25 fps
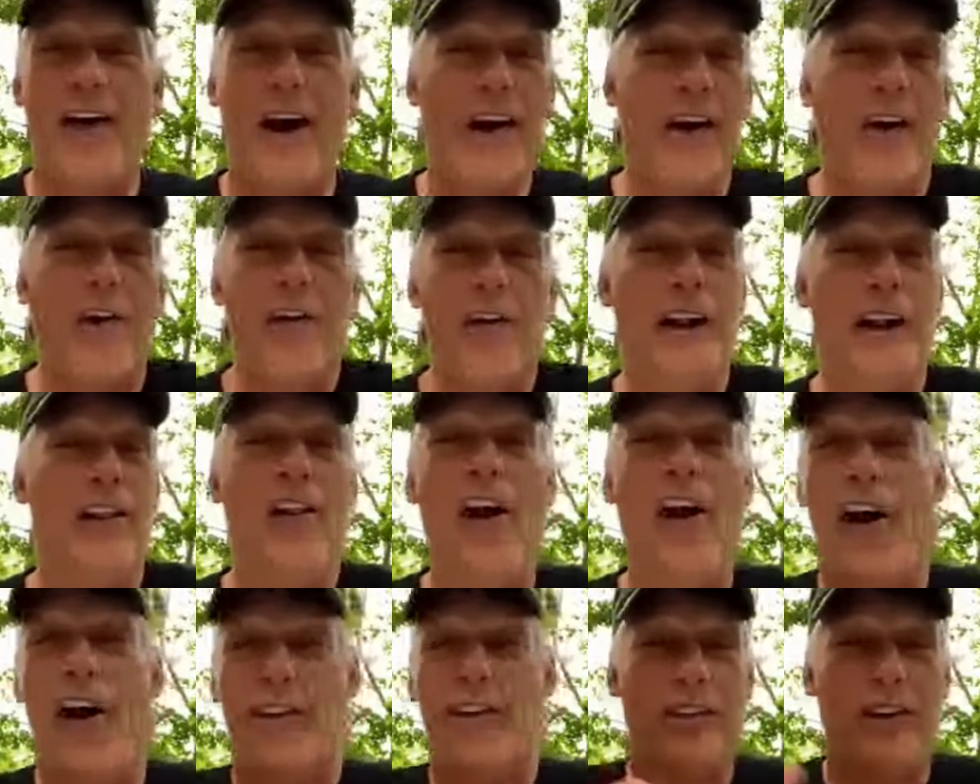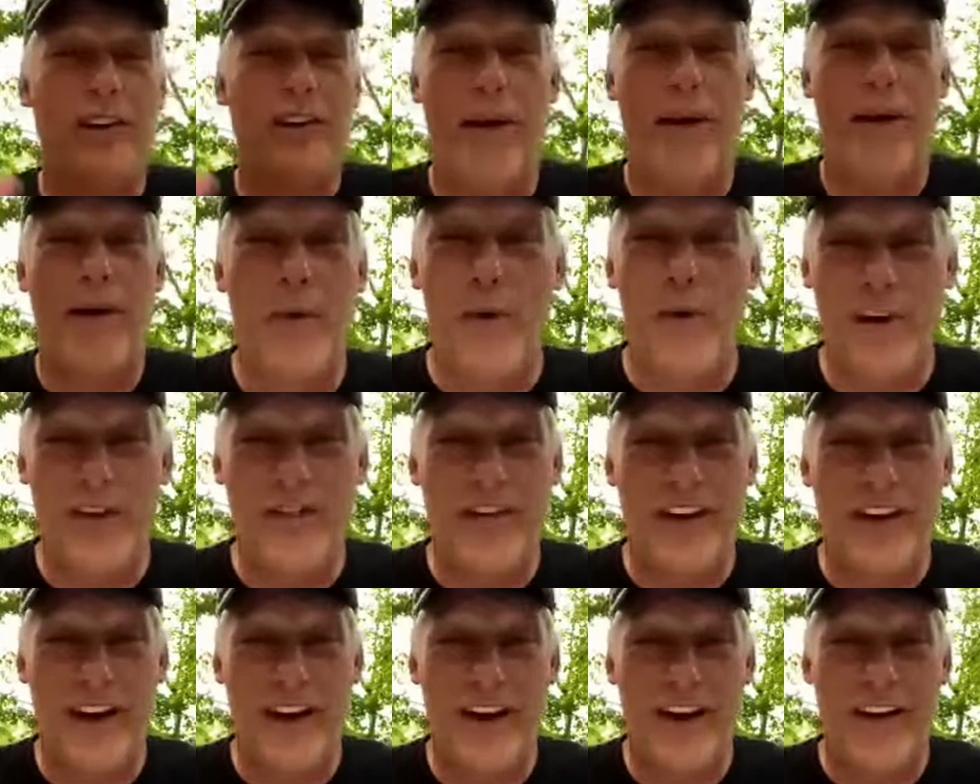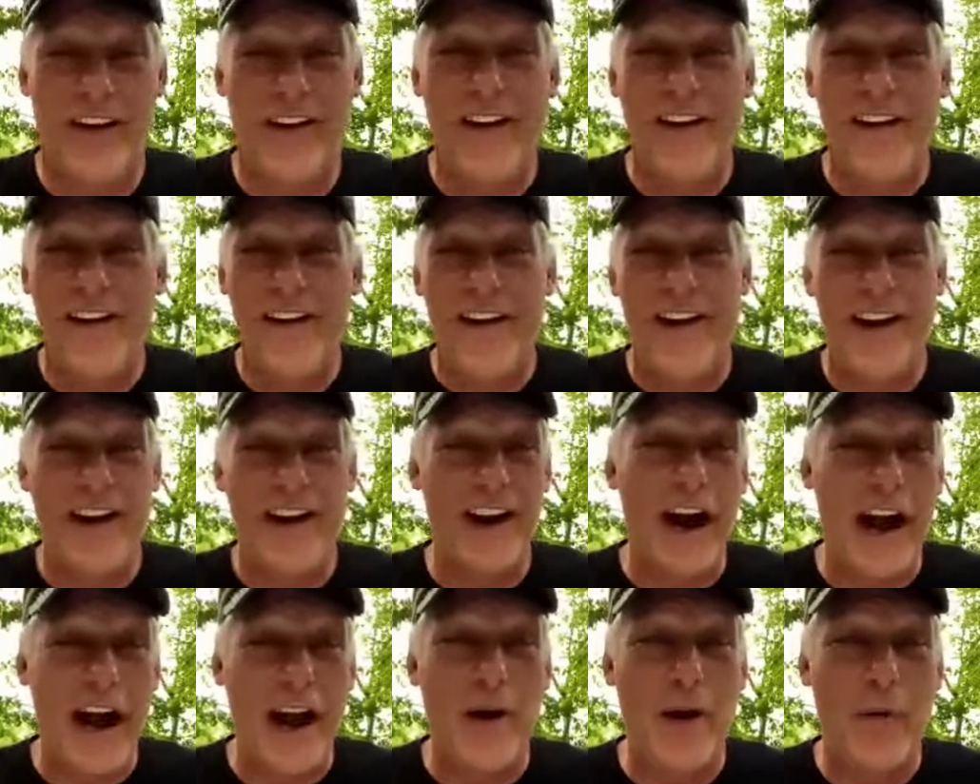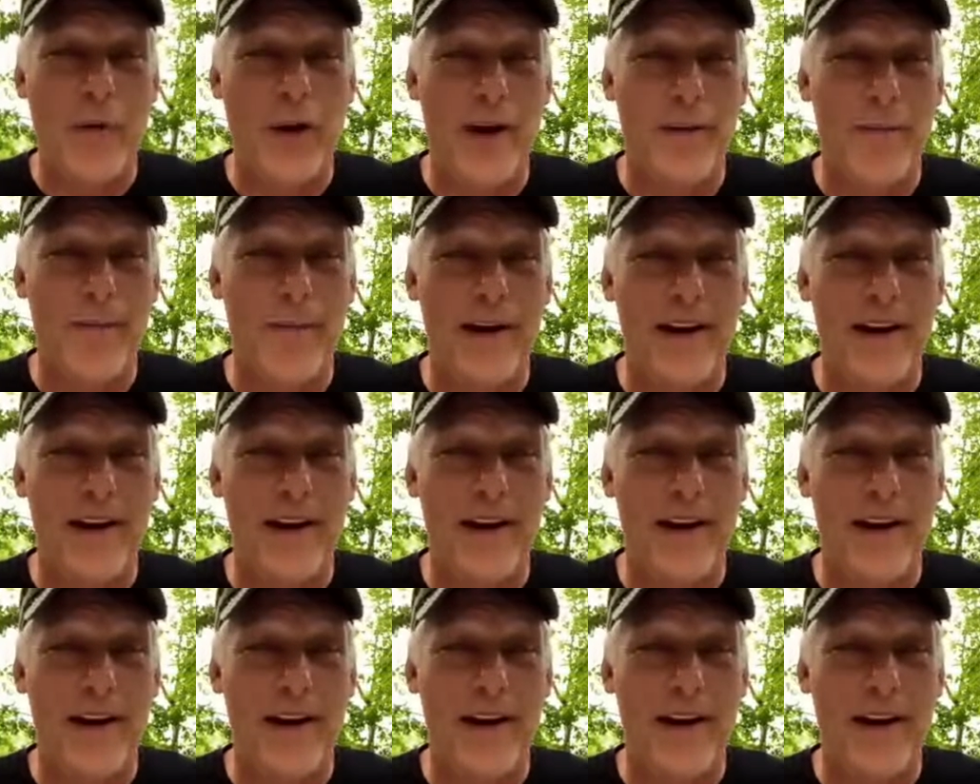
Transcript: I don't get lost in my woods here in Iowa,